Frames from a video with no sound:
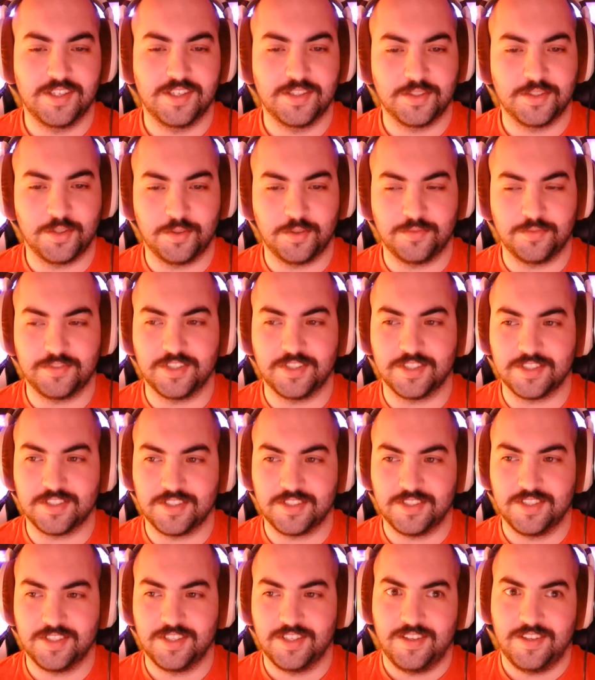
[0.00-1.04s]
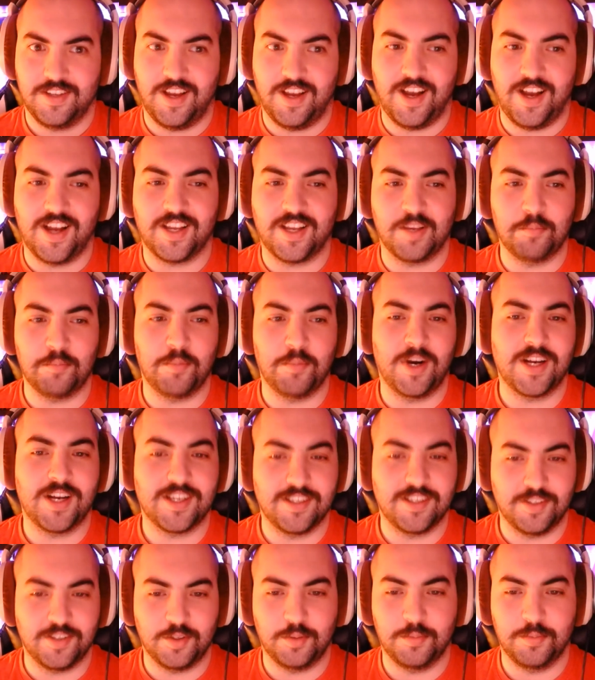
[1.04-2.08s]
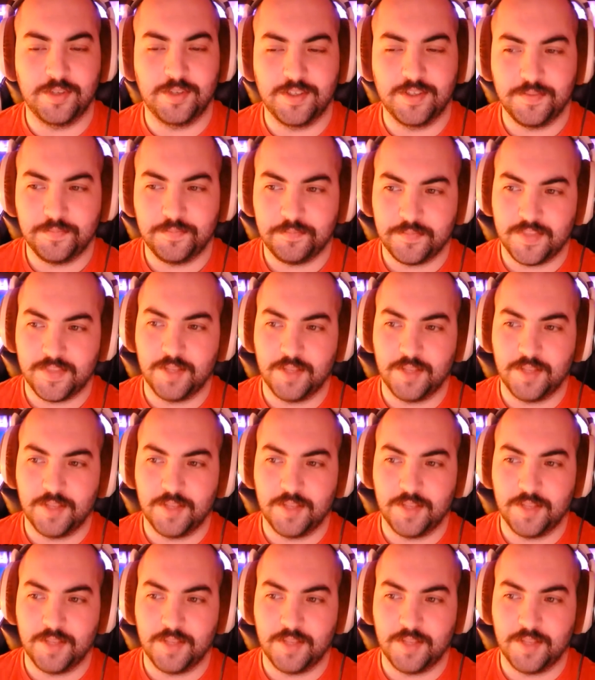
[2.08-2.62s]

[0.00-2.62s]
sort of just hanging back a little bit.